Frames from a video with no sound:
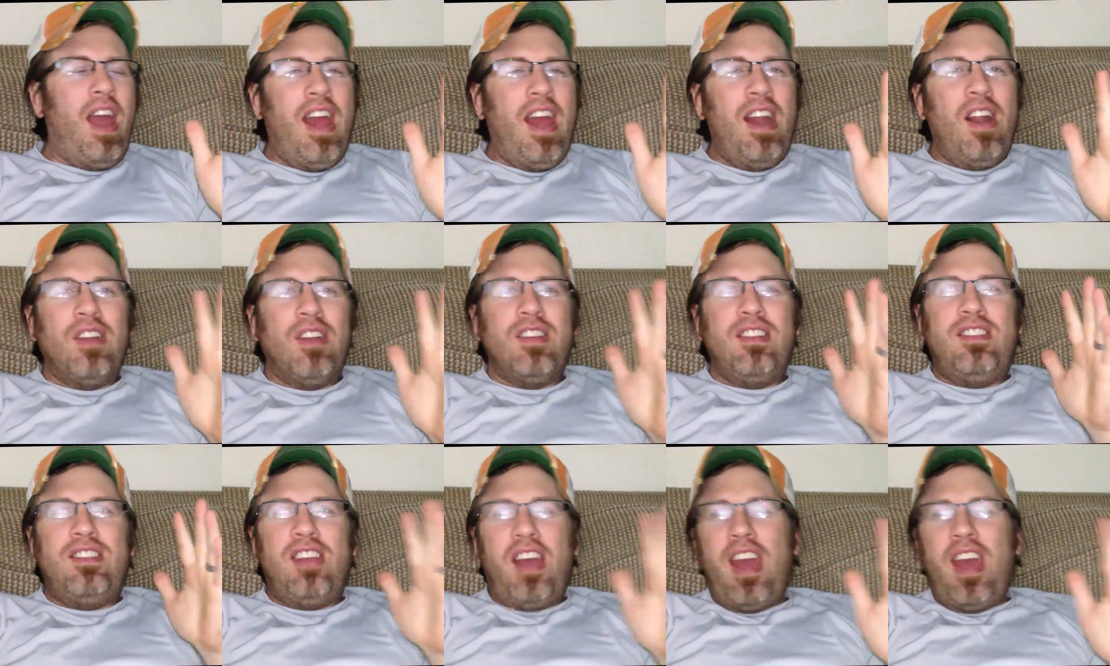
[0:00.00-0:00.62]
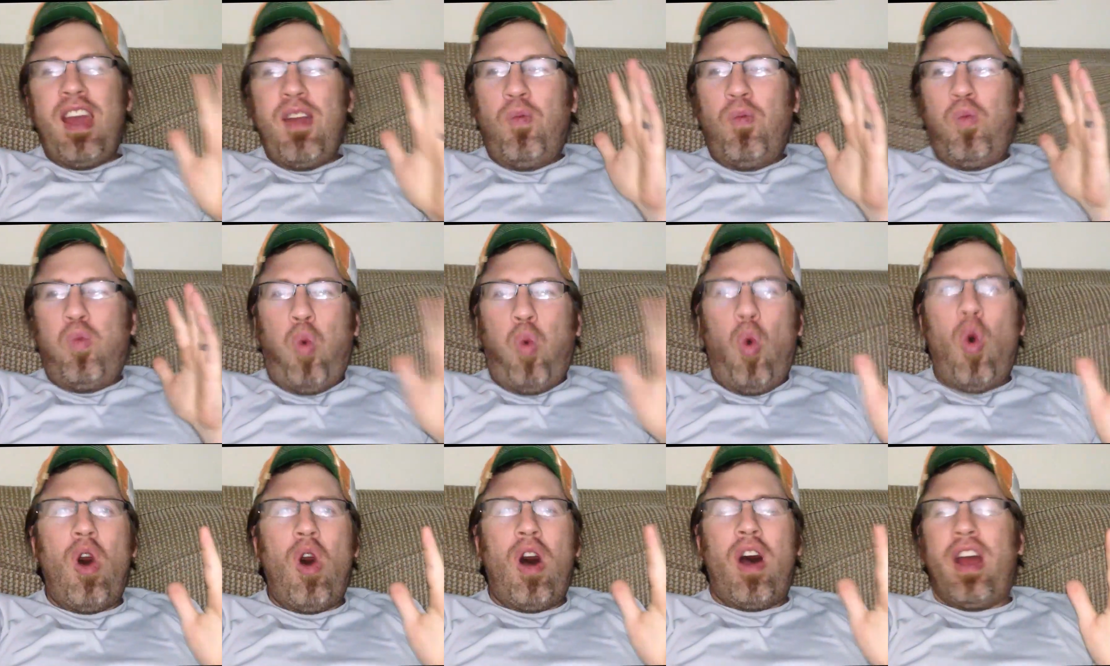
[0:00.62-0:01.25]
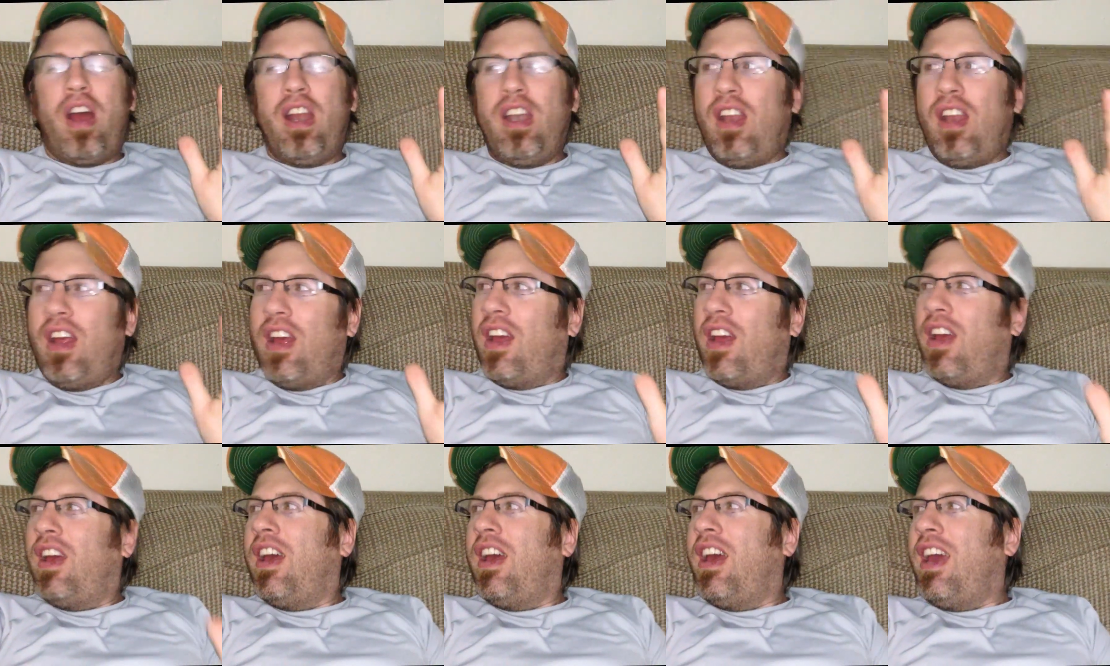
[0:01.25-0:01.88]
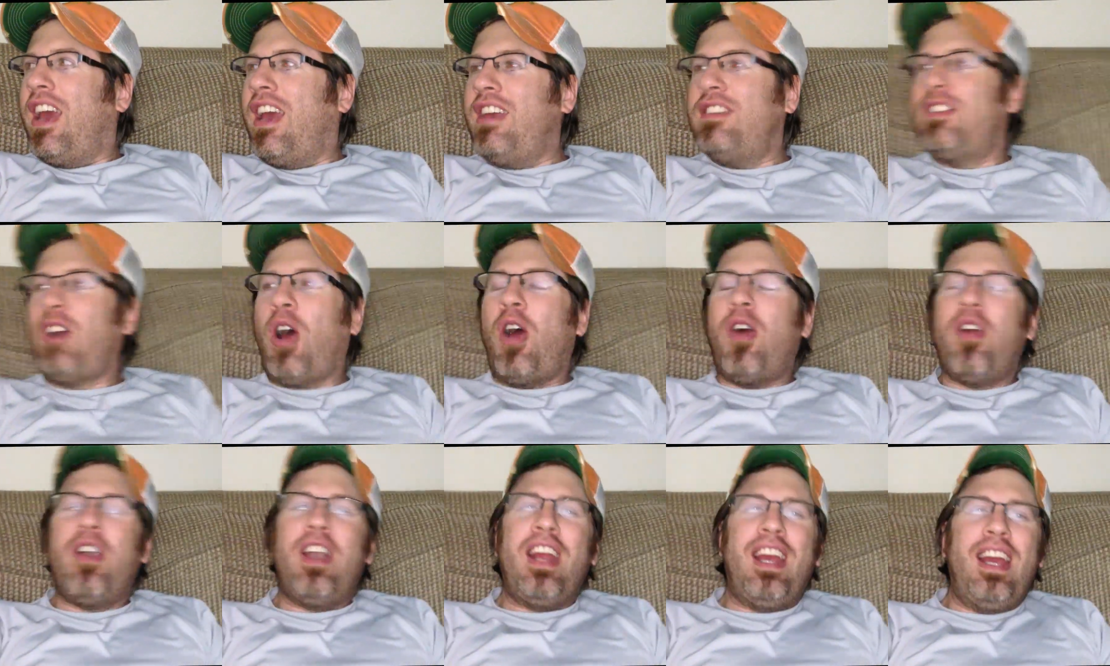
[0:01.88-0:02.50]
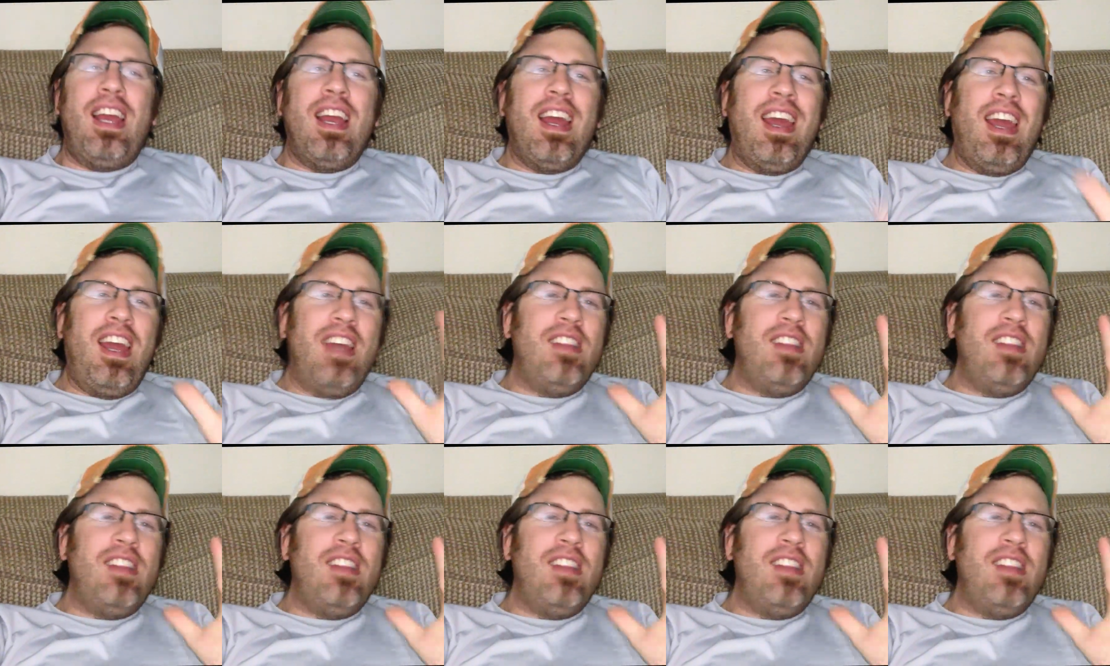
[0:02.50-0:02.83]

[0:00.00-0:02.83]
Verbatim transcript: And on day one, he's already